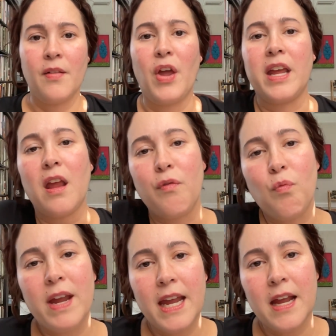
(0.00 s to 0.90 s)
If
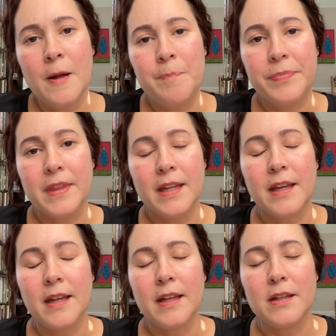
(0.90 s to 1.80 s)
we
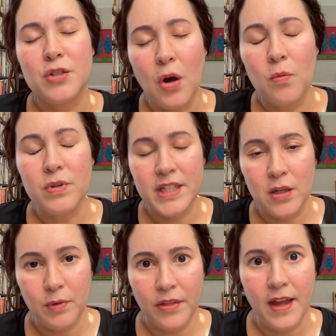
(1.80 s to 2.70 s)
don't
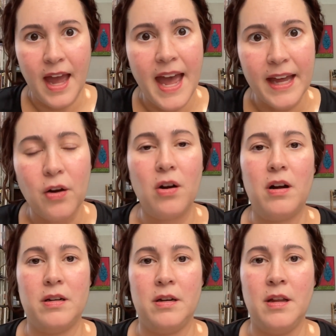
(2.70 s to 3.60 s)
deal with it head
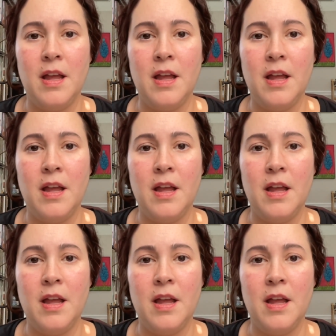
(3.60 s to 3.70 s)
on